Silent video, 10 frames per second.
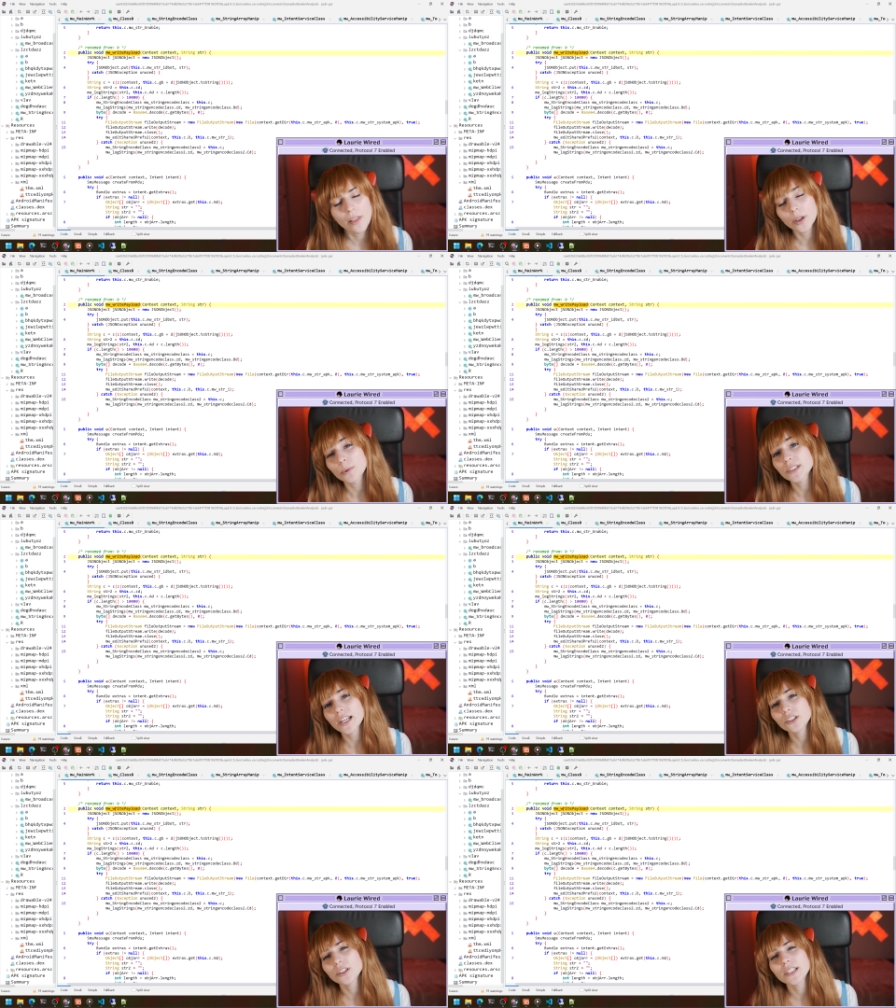there was
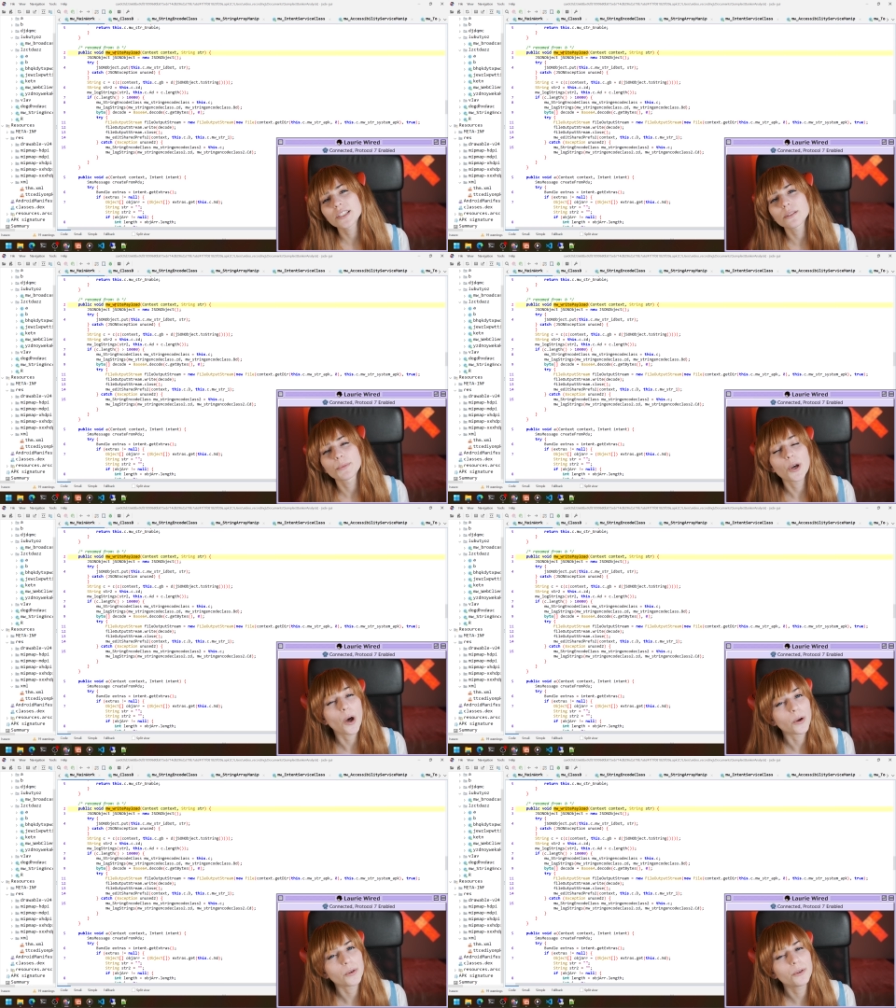actually some
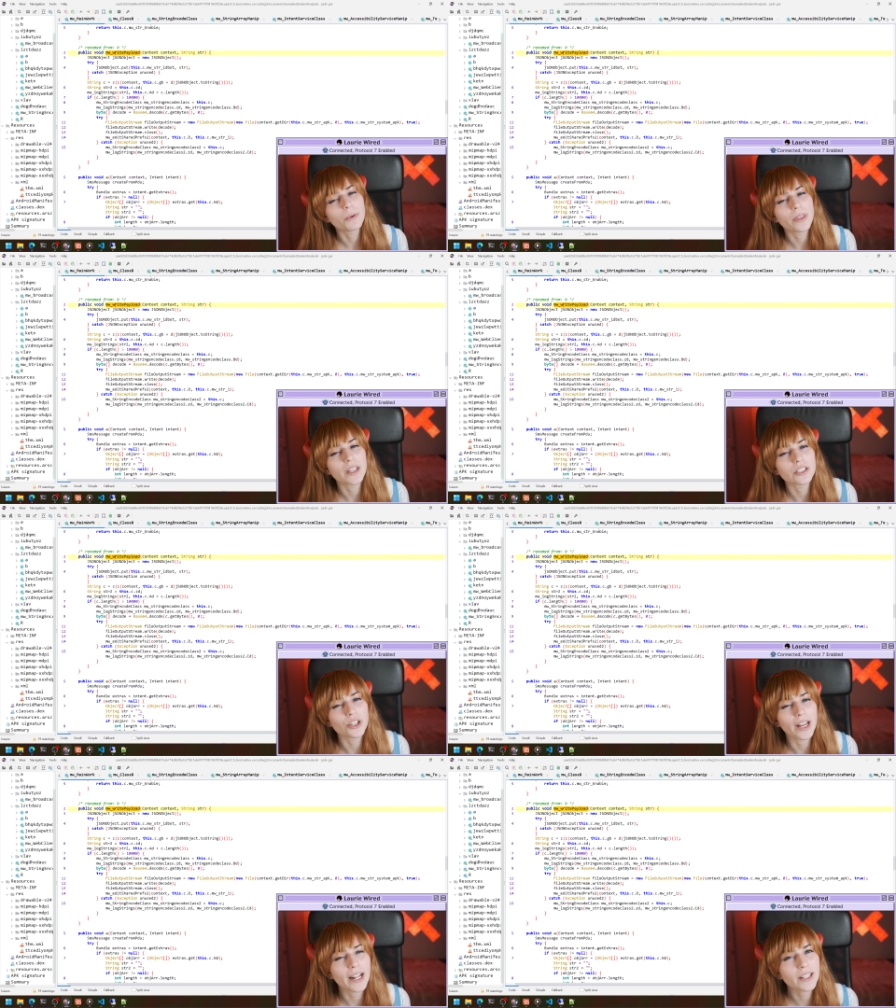code within
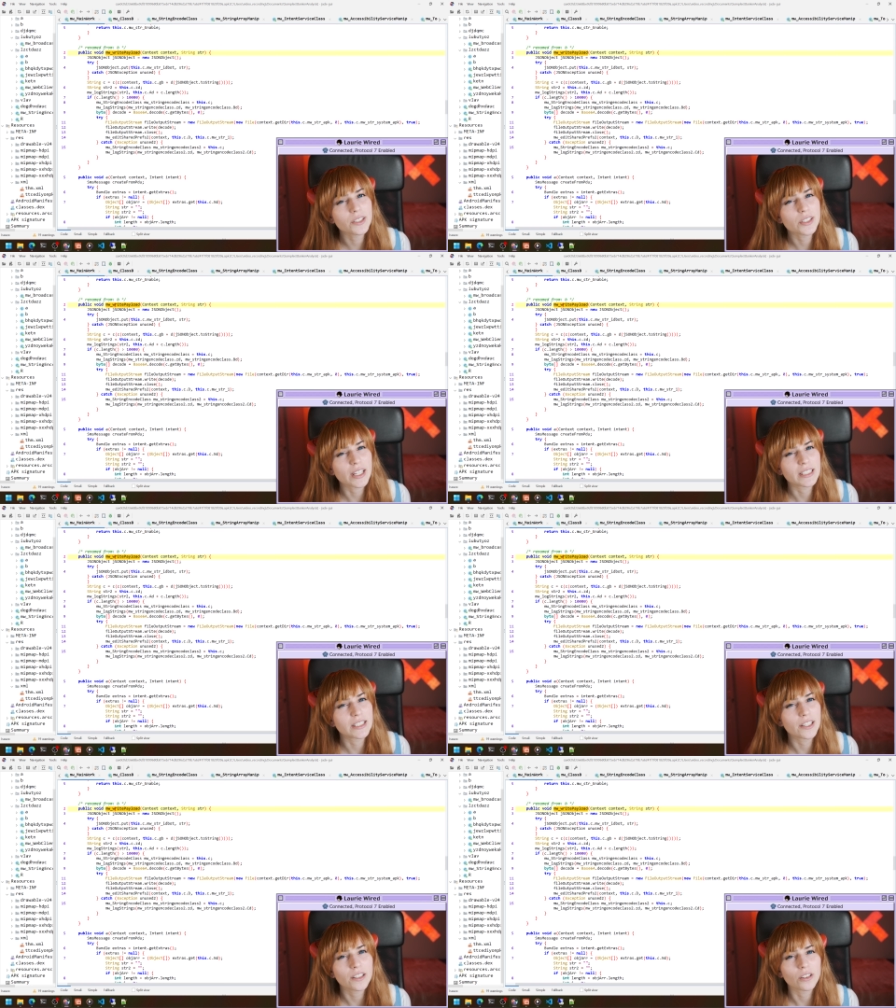JDEX that
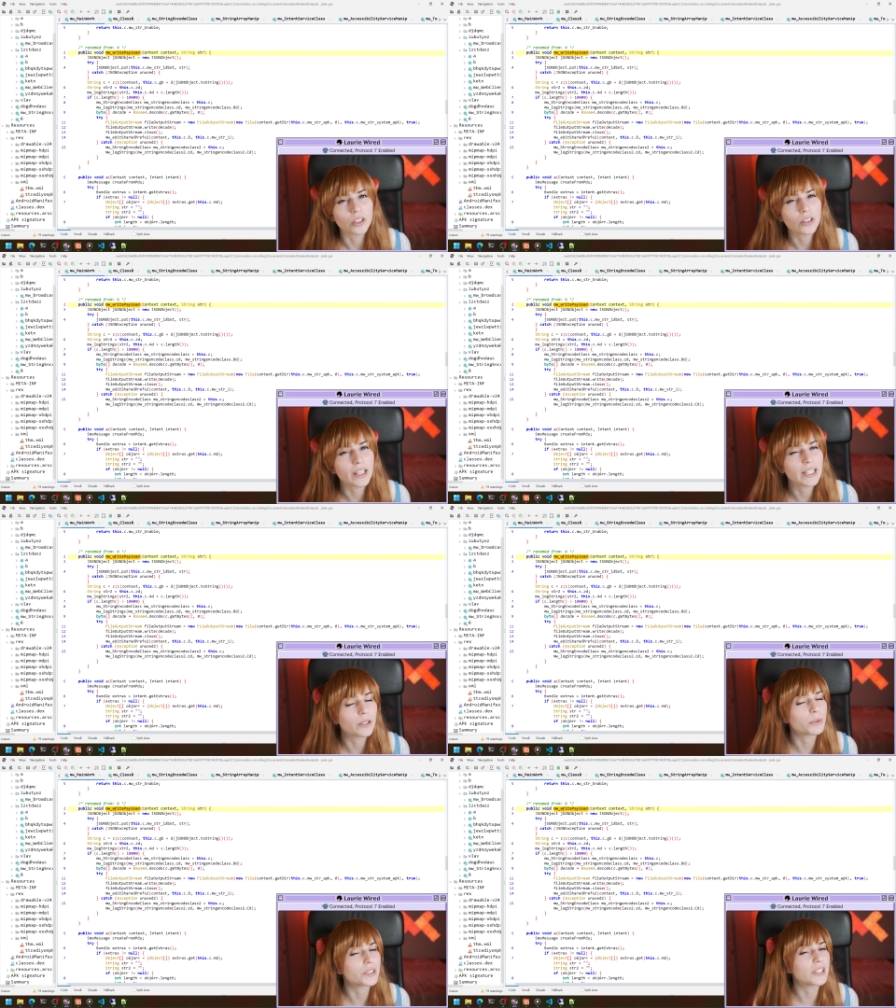didn't look like
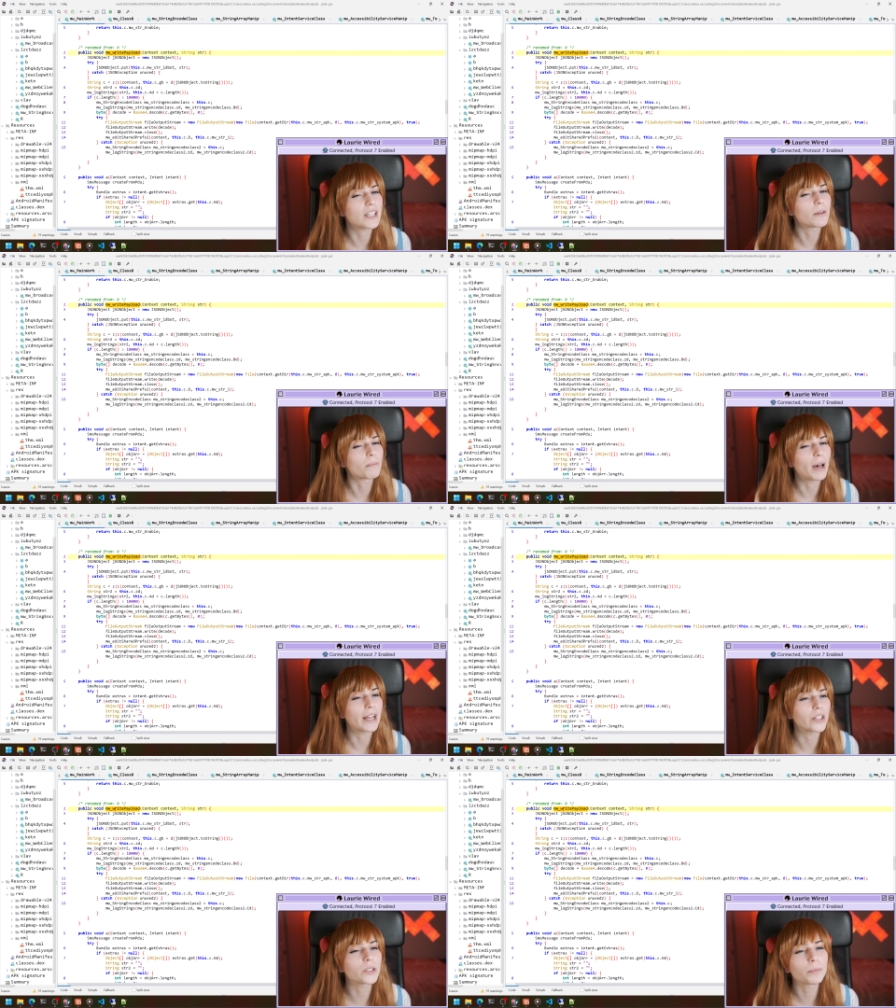it was
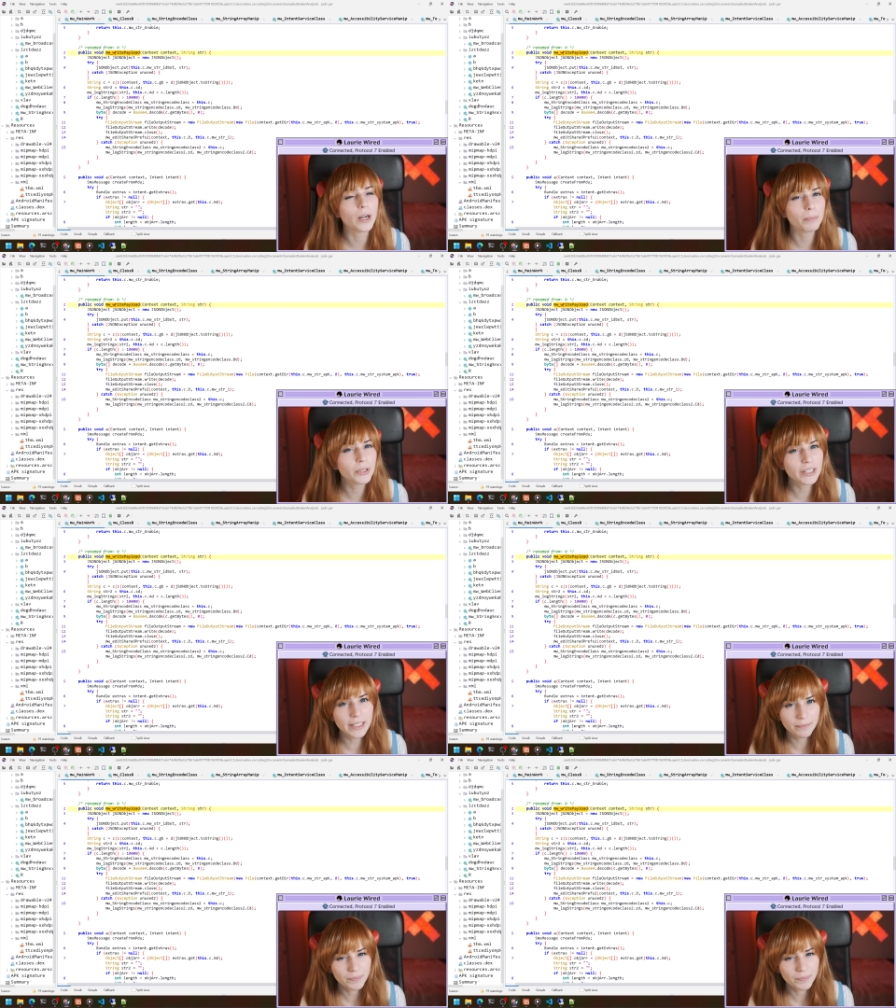decompiled properly.